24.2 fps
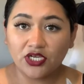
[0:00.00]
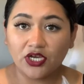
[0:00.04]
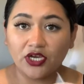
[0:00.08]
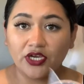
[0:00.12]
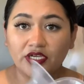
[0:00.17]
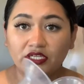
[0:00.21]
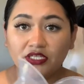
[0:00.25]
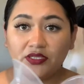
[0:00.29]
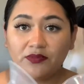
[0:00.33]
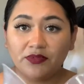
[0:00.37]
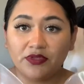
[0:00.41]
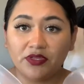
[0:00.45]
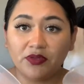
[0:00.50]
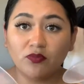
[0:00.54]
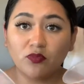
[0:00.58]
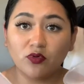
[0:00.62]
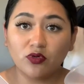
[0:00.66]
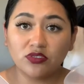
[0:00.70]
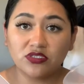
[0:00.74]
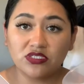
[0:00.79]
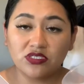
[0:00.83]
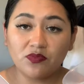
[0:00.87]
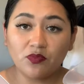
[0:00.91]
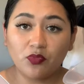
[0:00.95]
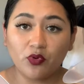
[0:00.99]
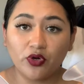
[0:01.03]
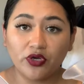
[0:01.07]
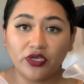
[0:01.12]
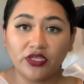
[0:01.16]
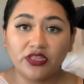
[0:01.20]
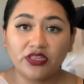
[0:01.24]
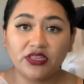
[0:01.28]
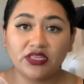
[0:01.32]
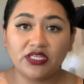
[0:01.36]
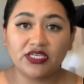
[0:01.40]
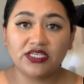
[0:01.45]
are gonna be the most
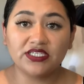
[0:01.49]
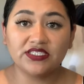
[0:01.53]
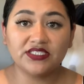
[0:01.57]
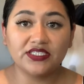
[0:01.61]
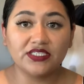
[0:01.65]
important things,